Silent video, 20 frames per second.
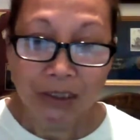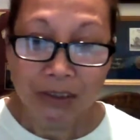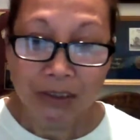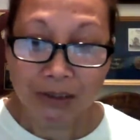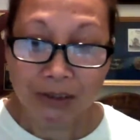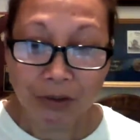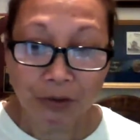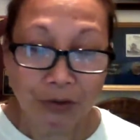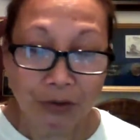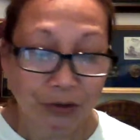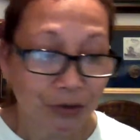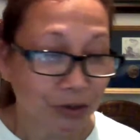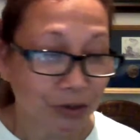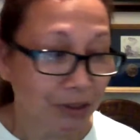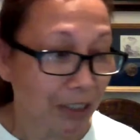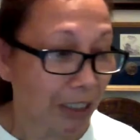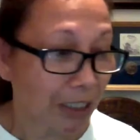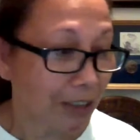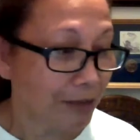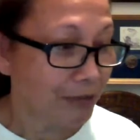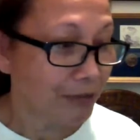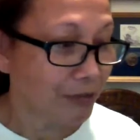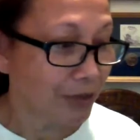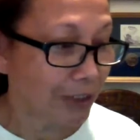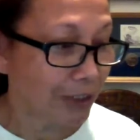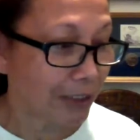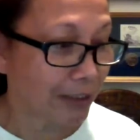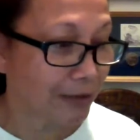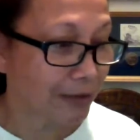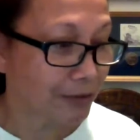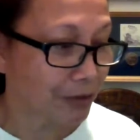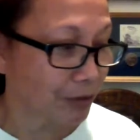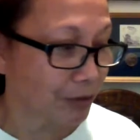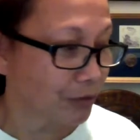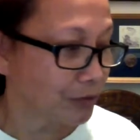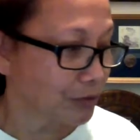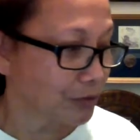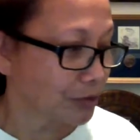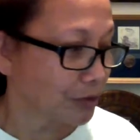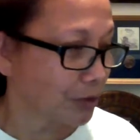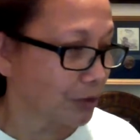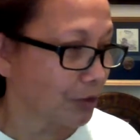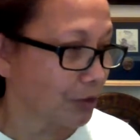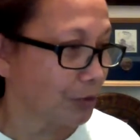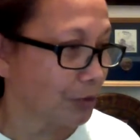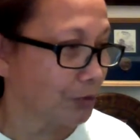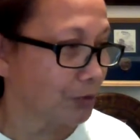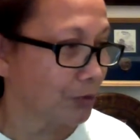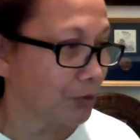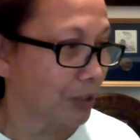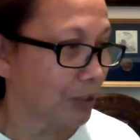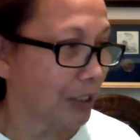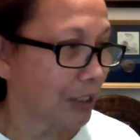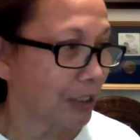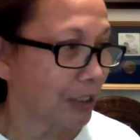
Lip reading: so there's other things also.